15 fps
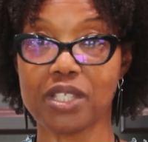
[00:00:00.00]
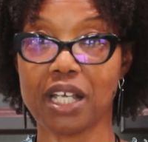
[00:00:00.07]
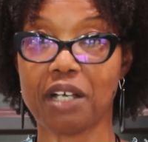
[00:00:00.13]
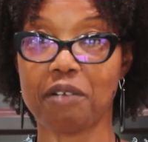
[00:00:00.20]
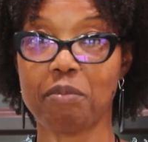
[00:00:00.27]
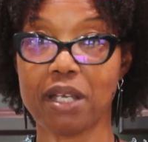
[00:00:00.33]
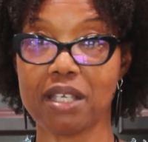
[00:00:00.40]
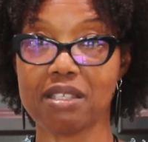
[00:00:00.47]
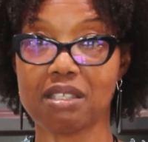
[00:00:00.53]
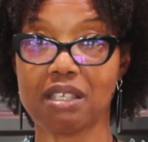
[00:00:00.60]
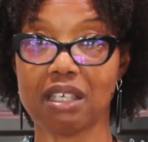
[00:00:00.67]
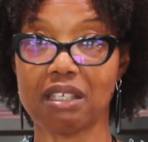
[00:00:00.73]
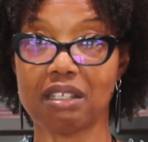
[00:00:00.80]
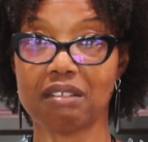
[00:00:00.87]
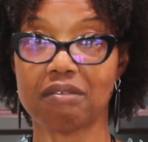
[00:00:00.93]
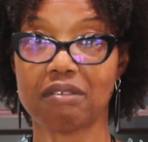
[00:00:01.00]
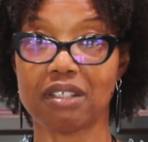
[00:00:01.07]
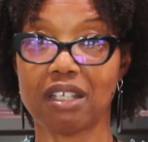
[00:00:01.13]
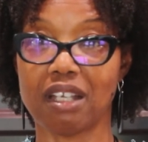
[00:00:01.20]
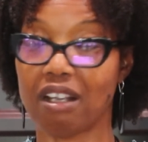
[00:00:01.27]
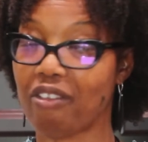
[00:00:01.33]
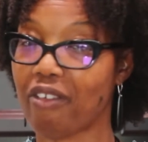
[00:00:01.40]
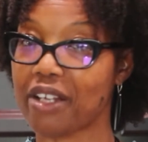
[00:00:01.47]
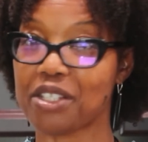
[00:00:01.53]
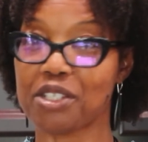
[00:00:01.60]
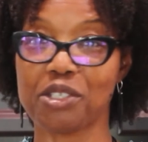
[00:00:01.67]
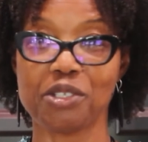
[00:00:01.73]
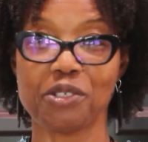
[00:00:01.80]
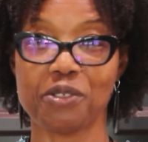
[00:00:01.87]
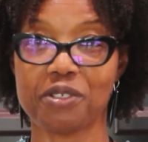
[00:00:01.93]
out by saying
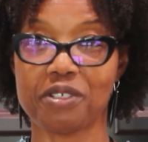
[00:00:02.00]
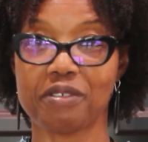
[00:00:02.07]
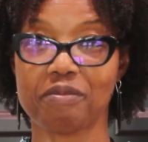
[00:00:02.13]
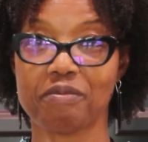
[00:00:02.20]
gratitude